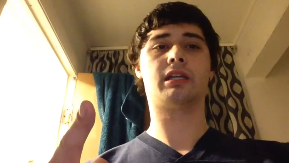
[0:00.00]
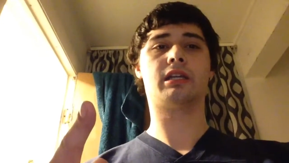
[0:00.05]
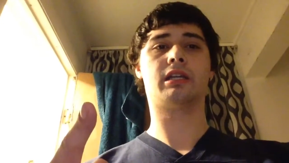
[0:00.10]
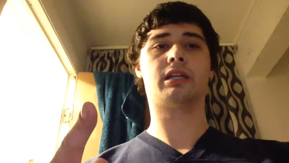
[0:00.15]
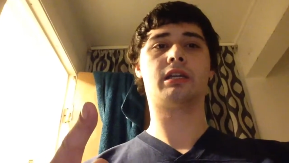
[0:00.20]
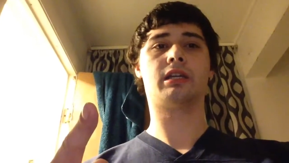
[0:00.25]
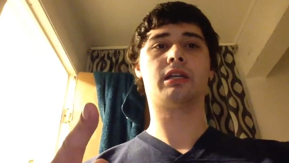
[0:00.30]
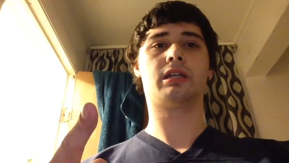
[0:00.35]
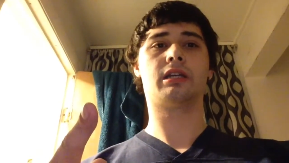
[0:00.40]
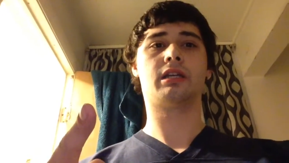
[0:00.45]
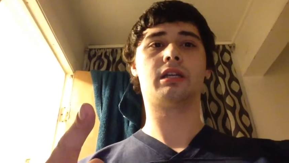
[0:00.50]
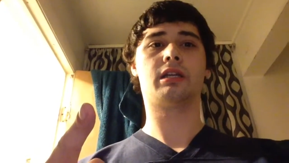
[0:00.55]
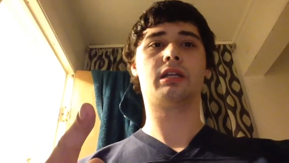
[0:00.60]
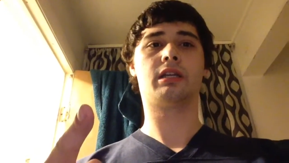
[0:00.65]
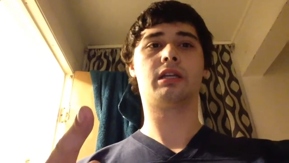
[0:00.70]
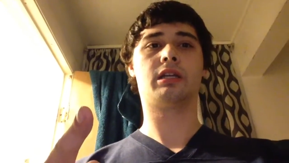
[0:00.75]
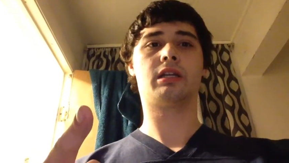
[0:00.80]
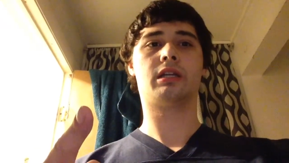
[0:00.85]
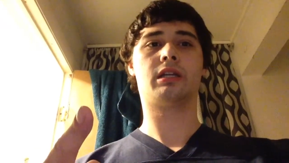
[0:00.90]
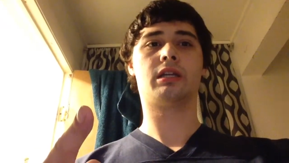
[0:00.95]

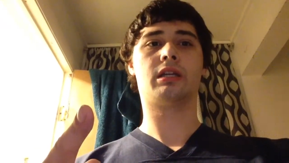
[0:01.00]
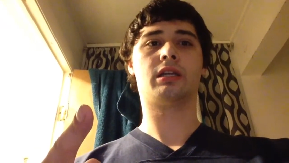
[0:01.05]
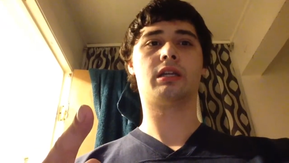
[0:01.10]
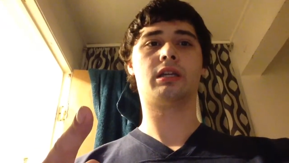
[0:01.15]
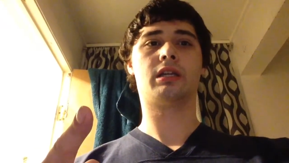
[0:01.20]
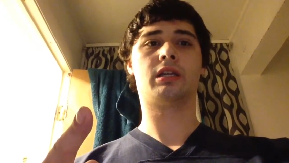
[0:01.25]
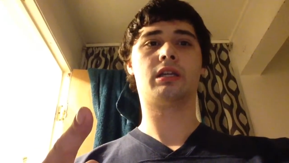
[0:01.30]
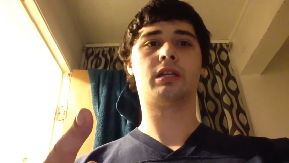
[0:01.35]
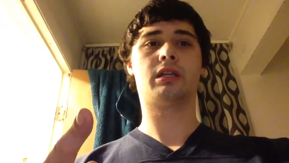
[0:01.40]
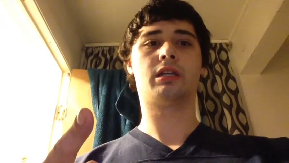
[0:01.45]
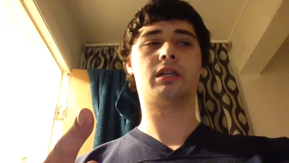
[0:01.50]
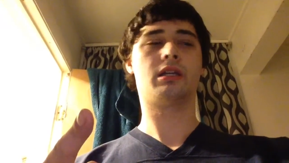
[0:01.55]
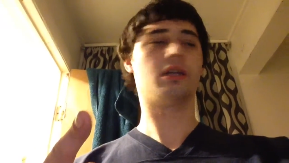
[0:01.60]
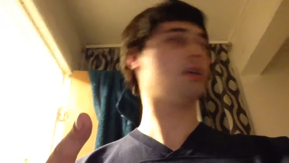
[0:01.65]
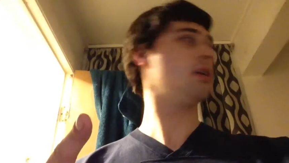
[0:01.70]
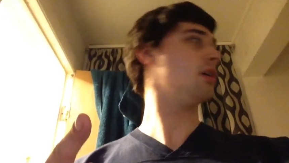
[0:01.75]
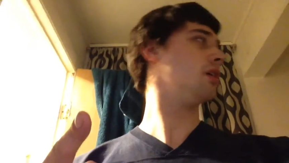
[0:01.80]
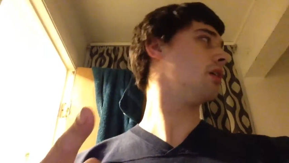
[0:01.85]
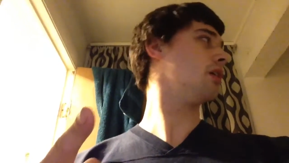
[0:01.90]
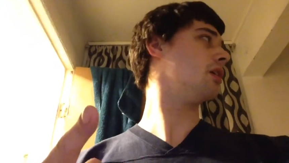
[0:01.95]

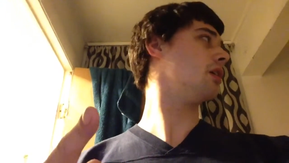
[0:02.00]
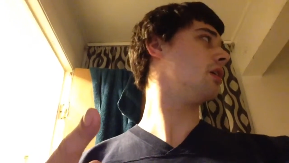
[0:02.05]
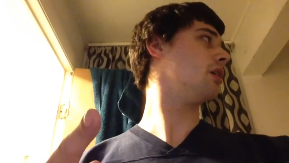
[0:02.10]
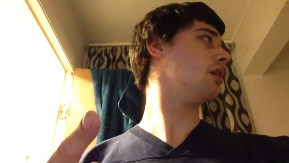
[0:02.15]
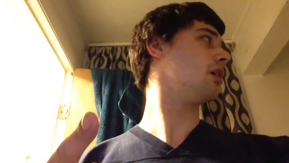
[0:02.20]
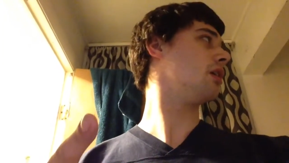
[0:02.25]
(silence)